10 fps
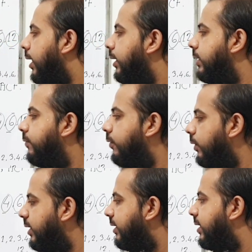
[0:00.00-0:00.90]
These 4
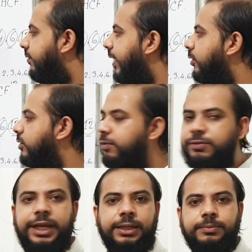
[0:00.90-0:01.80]
digits are factors of
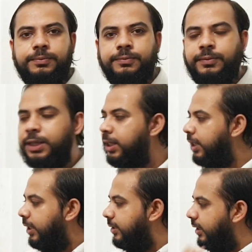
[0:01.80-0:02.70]
10.
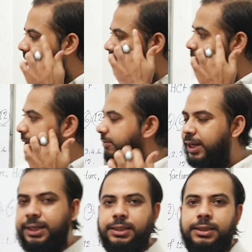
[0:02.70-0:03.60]
So if you
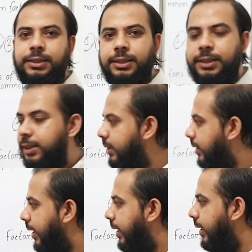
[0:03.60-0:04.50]
divide
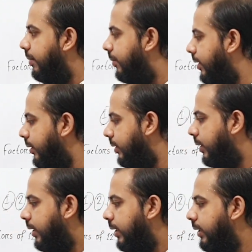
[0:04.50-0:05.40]
any number,
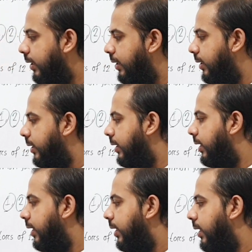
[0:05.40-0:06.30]
the
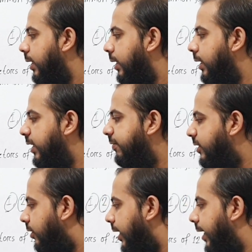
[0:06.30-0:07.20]

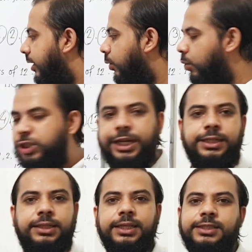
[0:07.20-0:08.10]
divisor and the
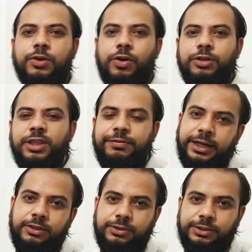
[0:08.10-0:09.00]
quotient is called the
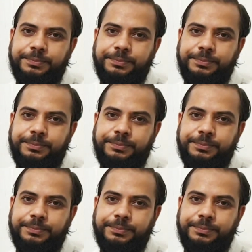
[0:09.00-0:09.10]
factors.